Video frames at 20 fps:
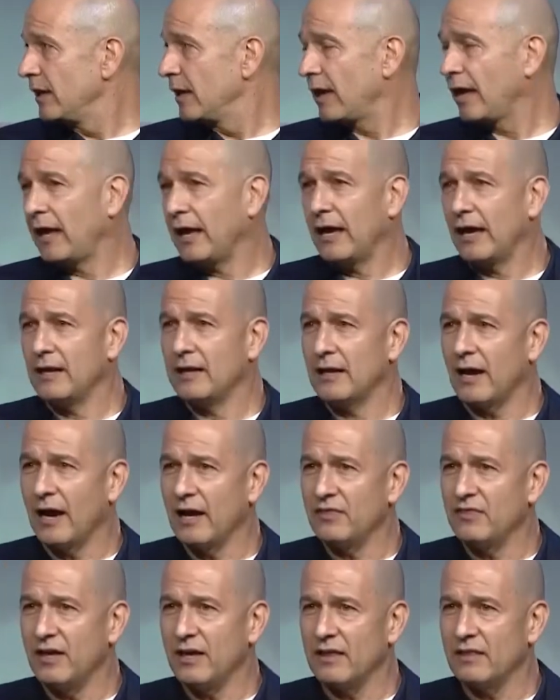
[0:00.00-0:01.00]
And I
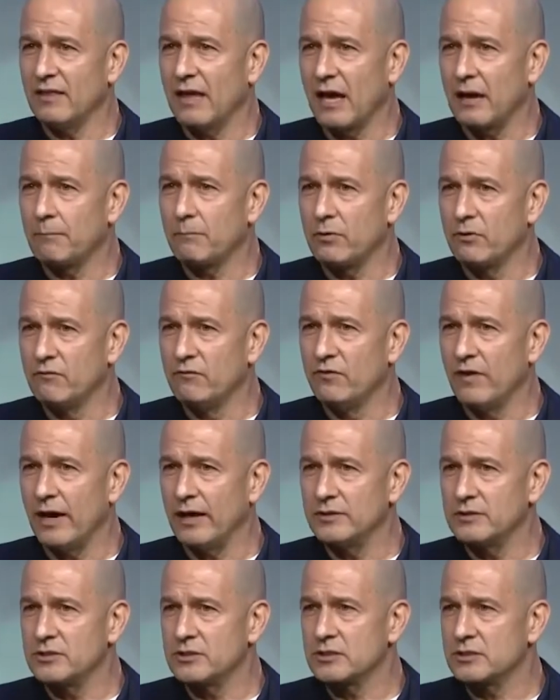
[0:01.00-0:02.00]
think that
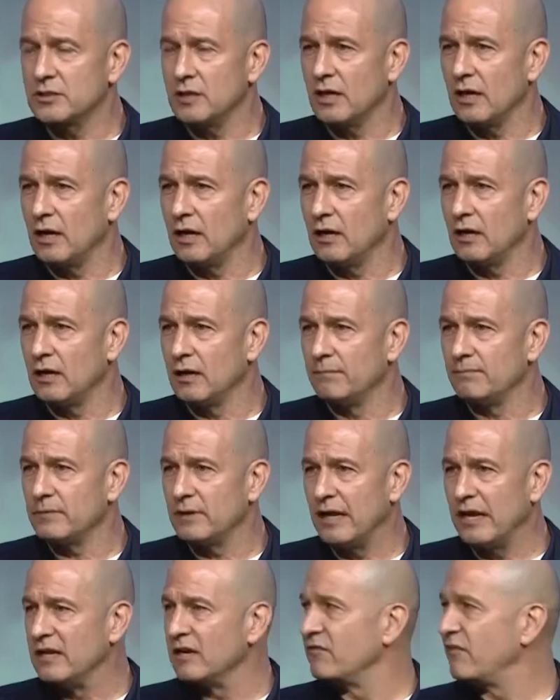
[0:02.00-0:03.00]
prevents
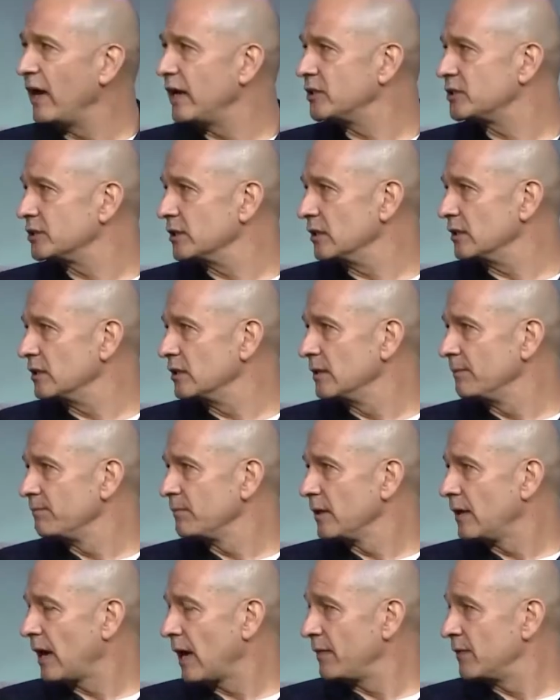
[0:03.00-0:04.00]
innovation
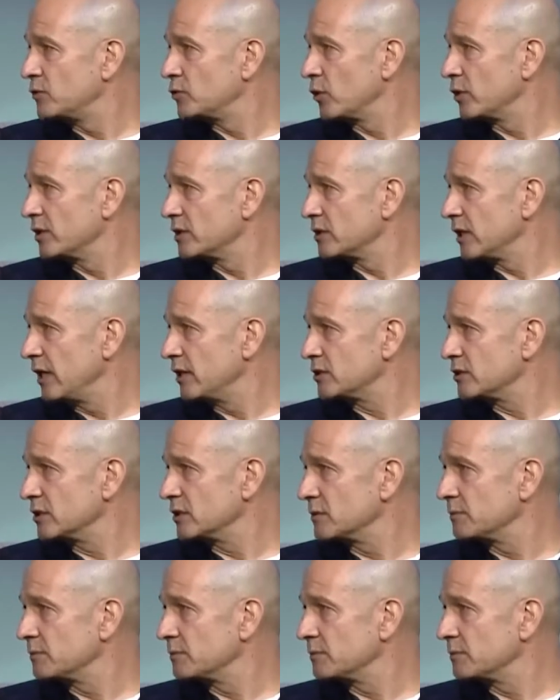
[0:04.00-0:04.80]
at these organizations.